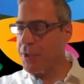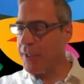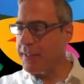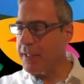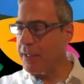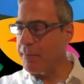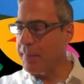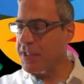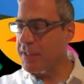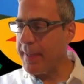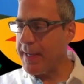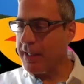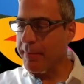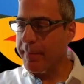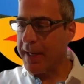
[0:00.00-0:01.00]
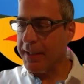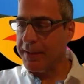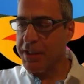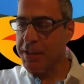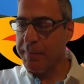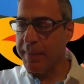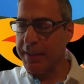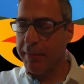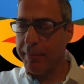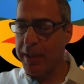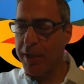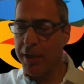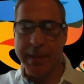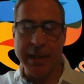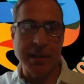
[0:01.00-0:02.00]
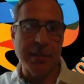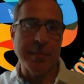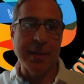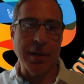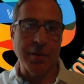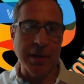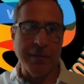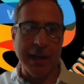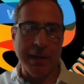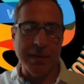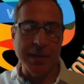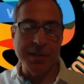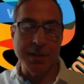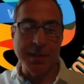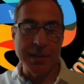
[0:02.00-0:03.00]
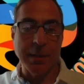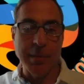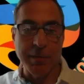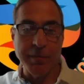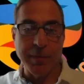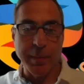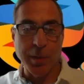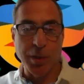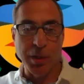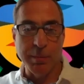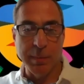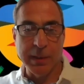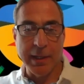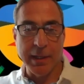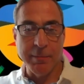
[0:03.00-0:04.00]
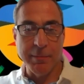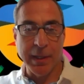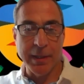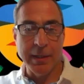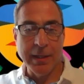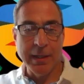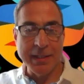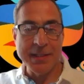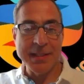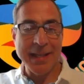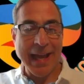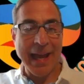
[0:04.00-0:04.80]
sure I didn't misspeak about this, but the PRP and the PRF obviously is coming from your own blood, but it's the